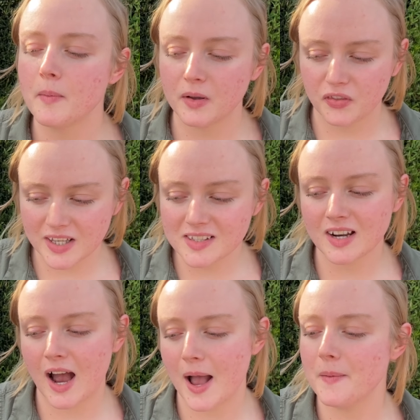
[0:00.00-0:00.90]
But this
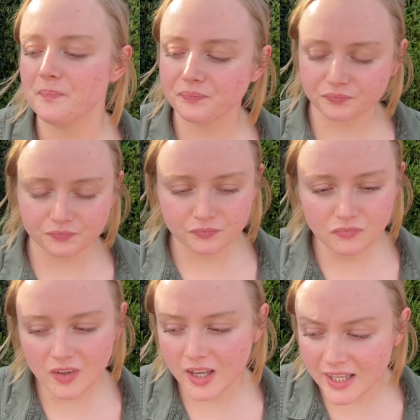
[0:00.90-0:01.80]
time
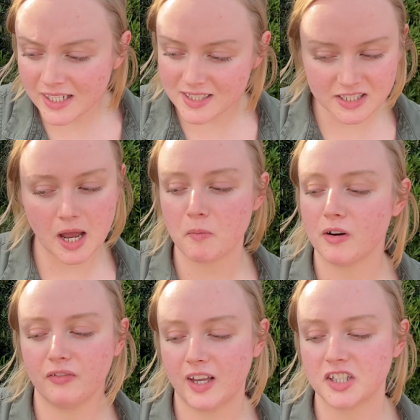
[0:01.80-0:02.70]
it is a ton
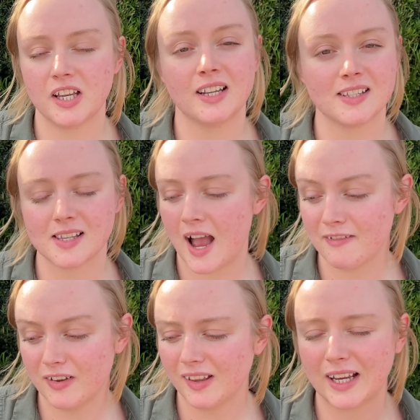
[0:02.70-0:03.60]
more fish. It is, I
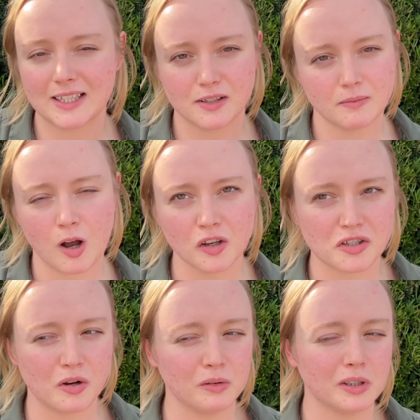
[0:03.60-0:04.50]
feel like it's
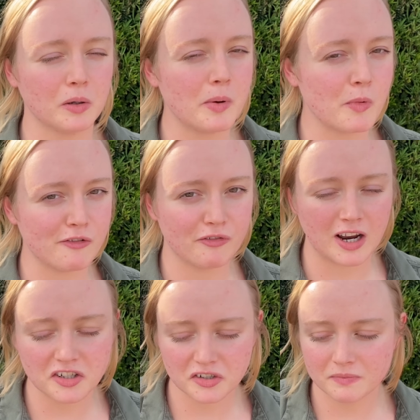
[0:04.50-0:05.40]
also a little bit more
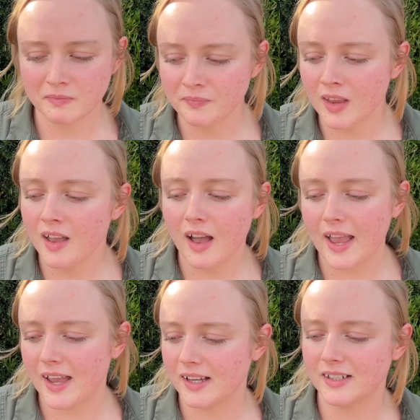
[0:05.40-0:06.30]
fresh,
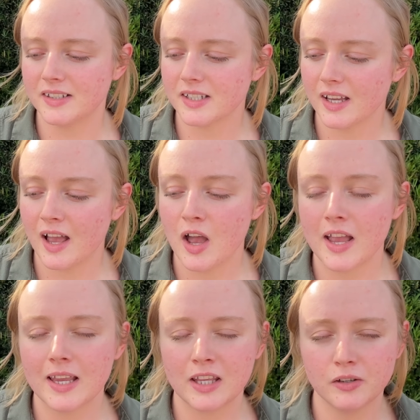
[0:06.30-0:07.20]
and
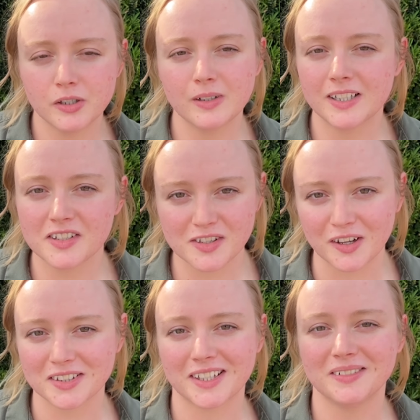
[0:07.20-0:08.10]
you do need to
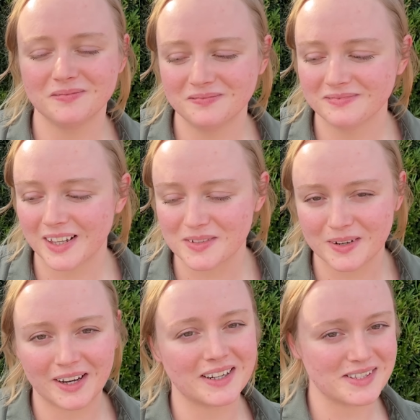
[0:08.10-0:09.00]
salt it. That's what
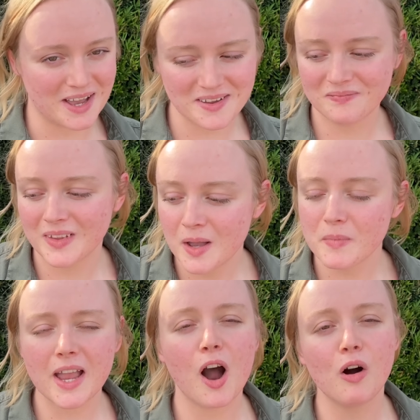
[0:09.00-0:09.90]
I gotta say.
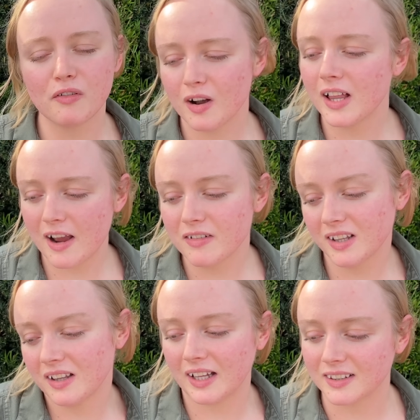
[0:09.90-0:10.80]
But yeah, overall, I
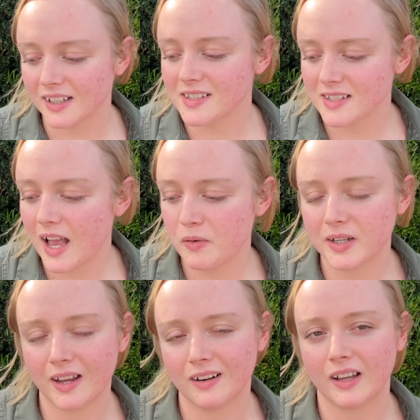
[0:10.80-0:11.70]
really like this. I
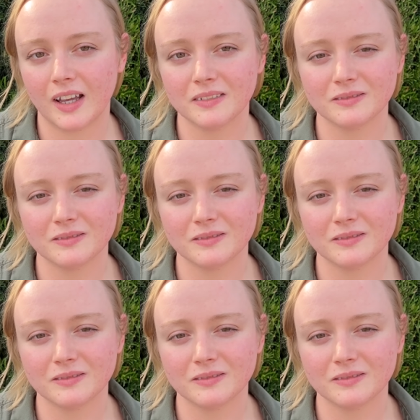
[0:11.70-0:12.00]
would get it again.